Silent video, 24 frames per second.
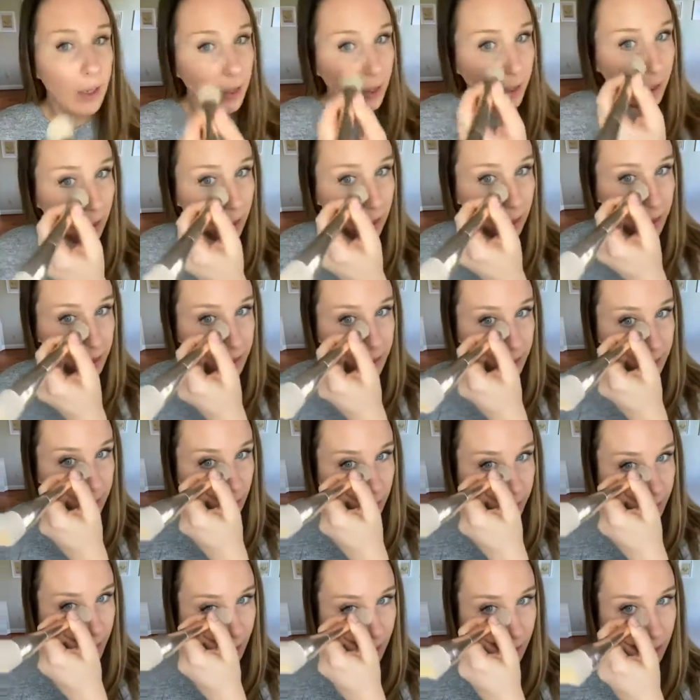And this is our
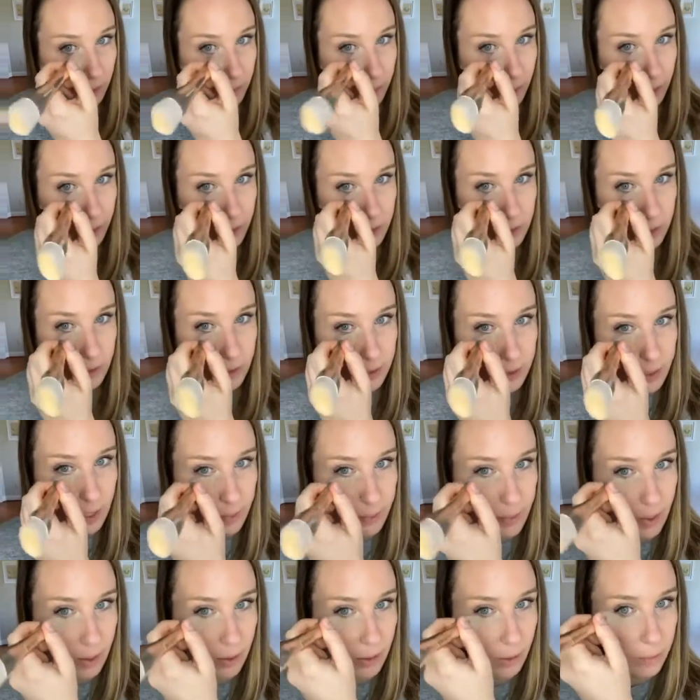powder brush, the SEINT
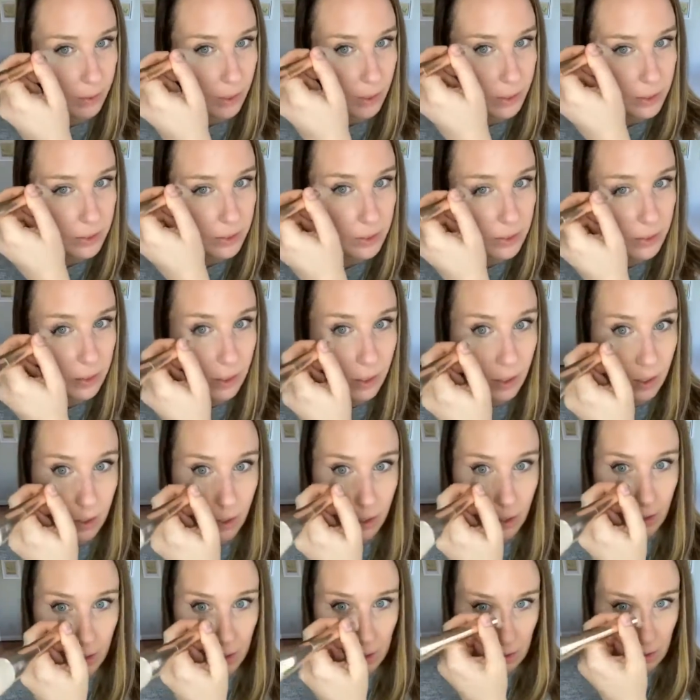powder brush,
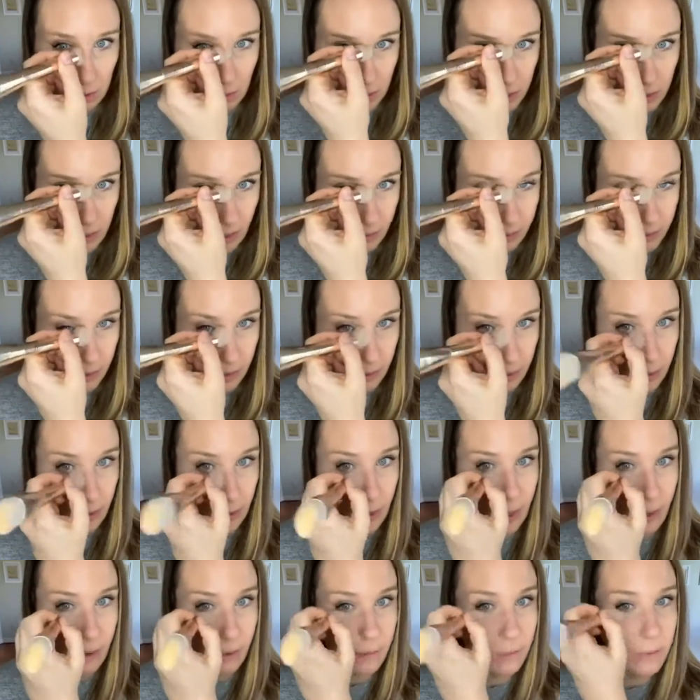which I absolutely
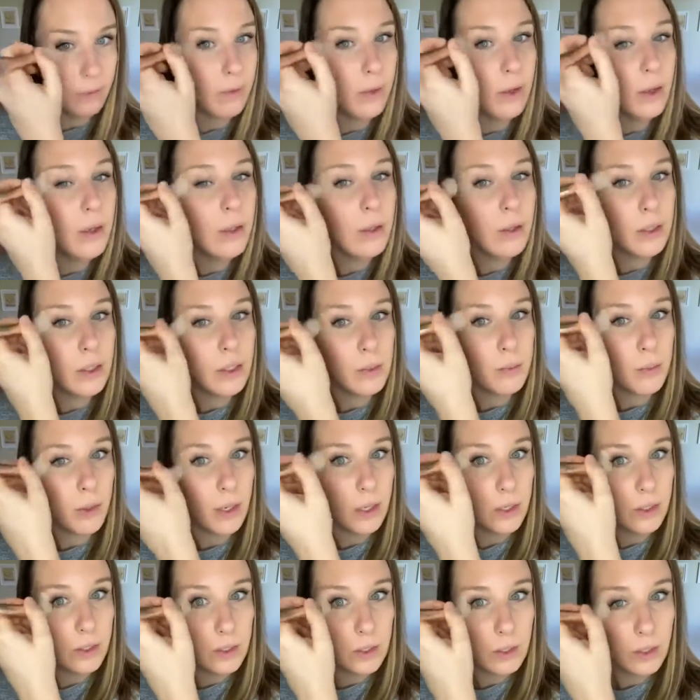love, this
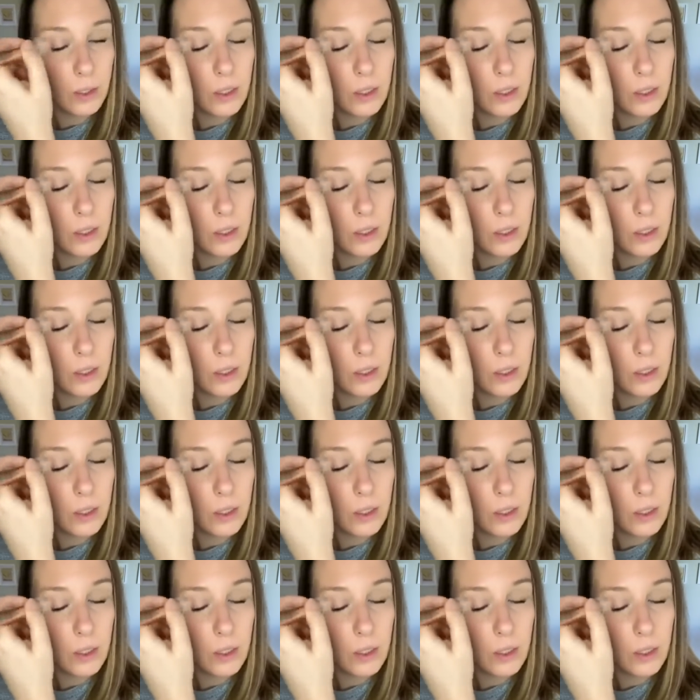brush.